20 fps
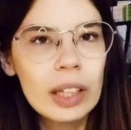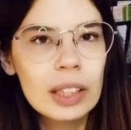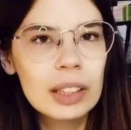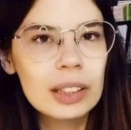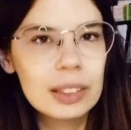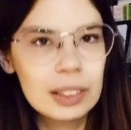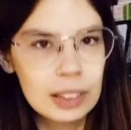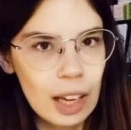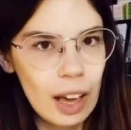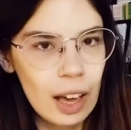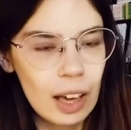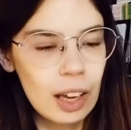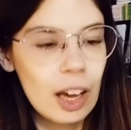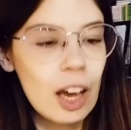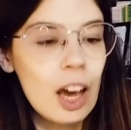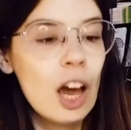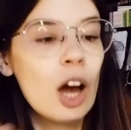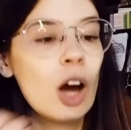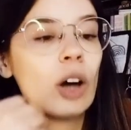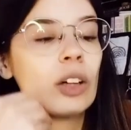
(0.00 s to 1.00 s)
to say,
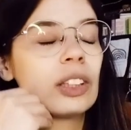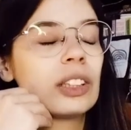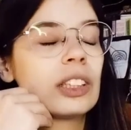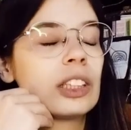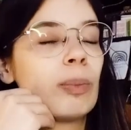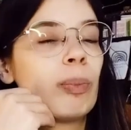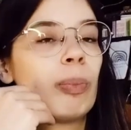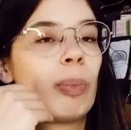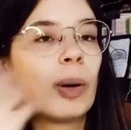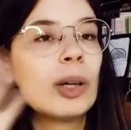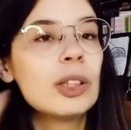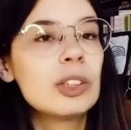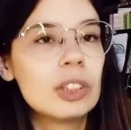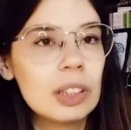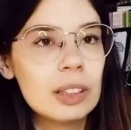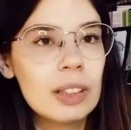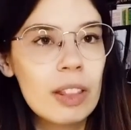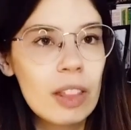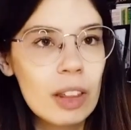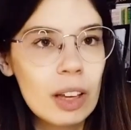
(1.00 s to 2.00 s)
or such a
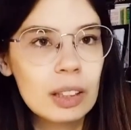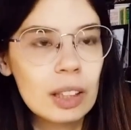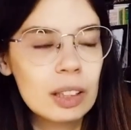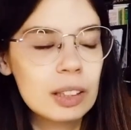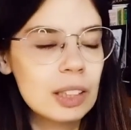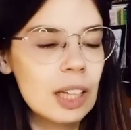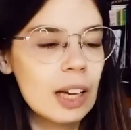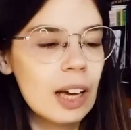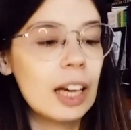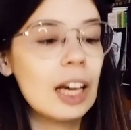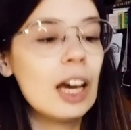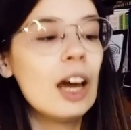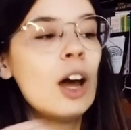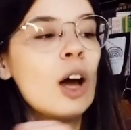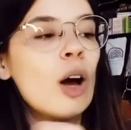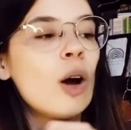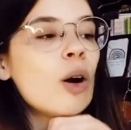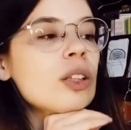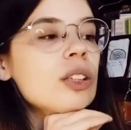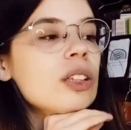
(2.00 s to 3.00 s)
pertinent thing to say,
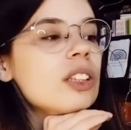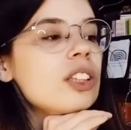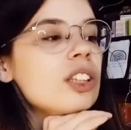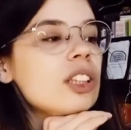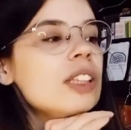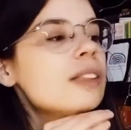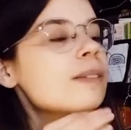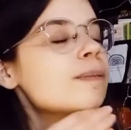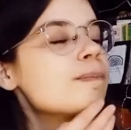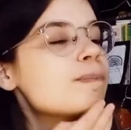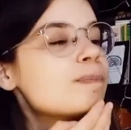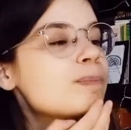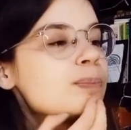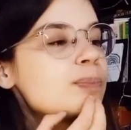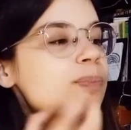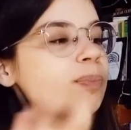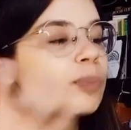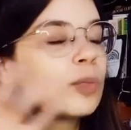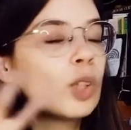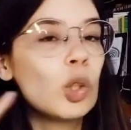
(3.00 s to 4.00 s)
or such a
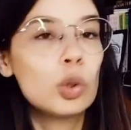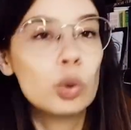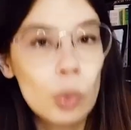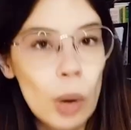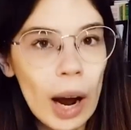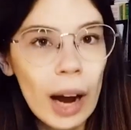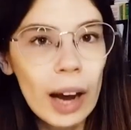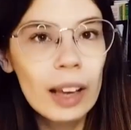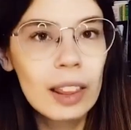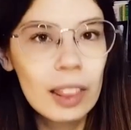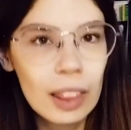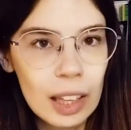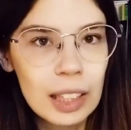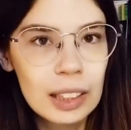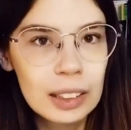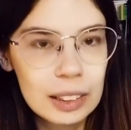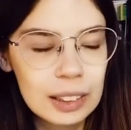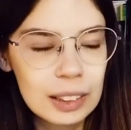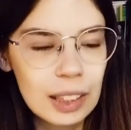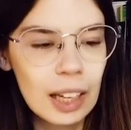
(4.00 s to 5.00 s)
right
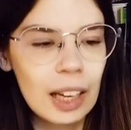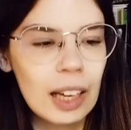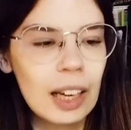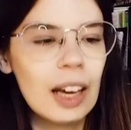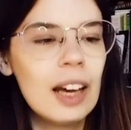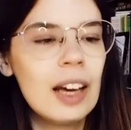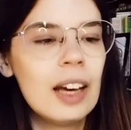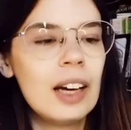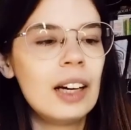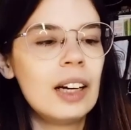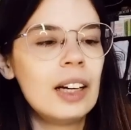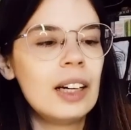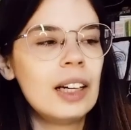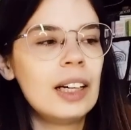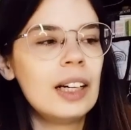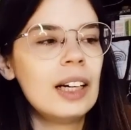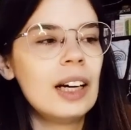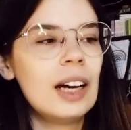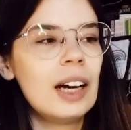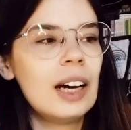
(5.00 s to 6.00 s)
thing to say?
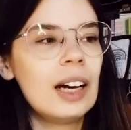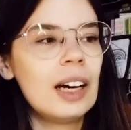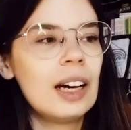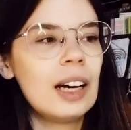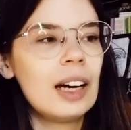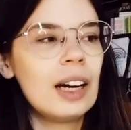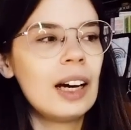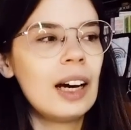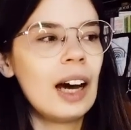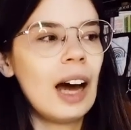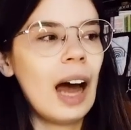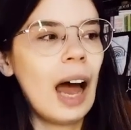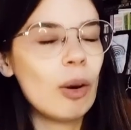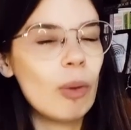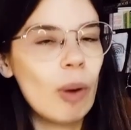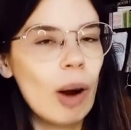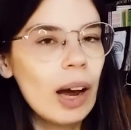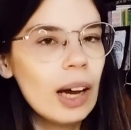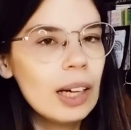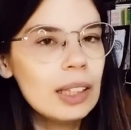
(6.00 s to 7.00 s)
I
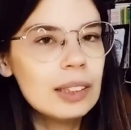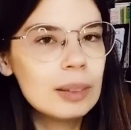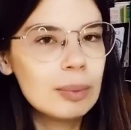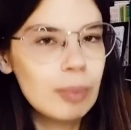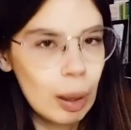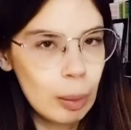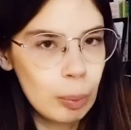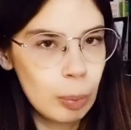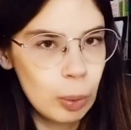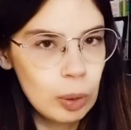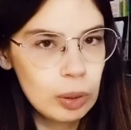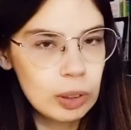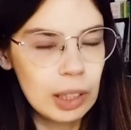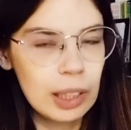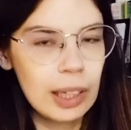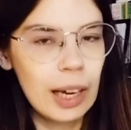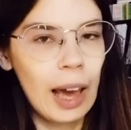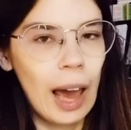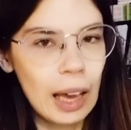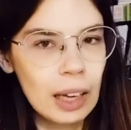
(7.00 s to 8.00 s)
write my books,
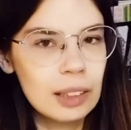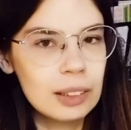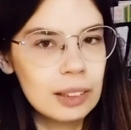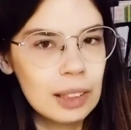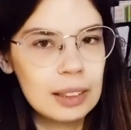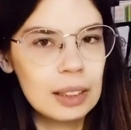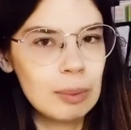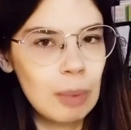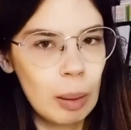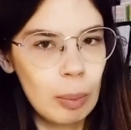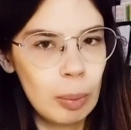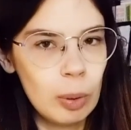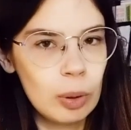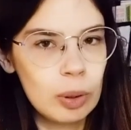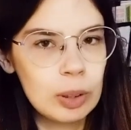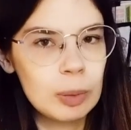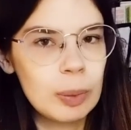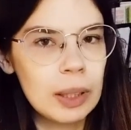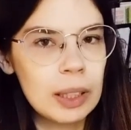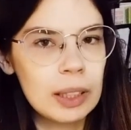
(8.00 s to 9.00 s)
like I annotate in my
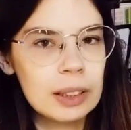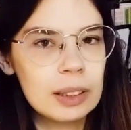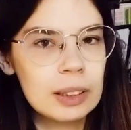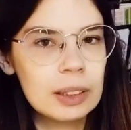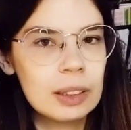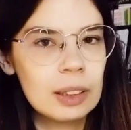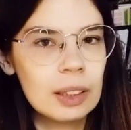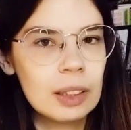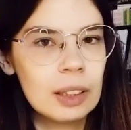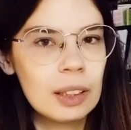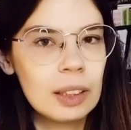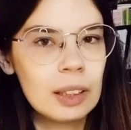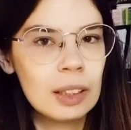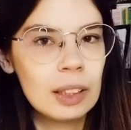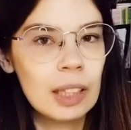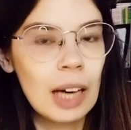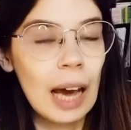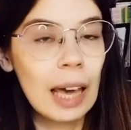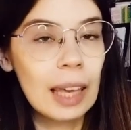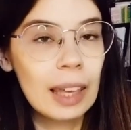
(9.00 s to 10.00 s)
books, because
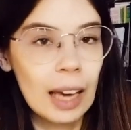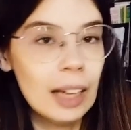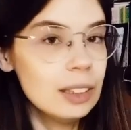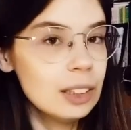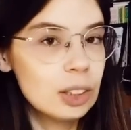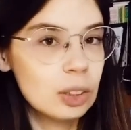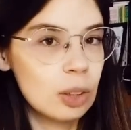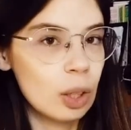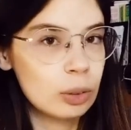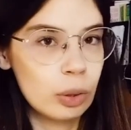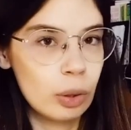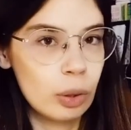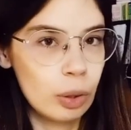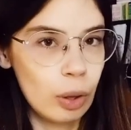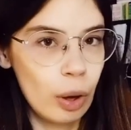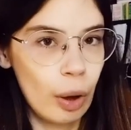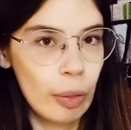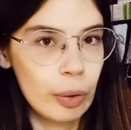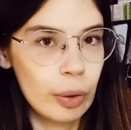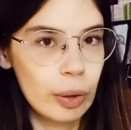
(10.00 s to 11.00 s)
I can't talk to
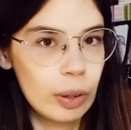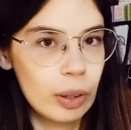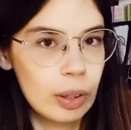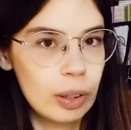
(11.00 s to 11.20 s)
the author.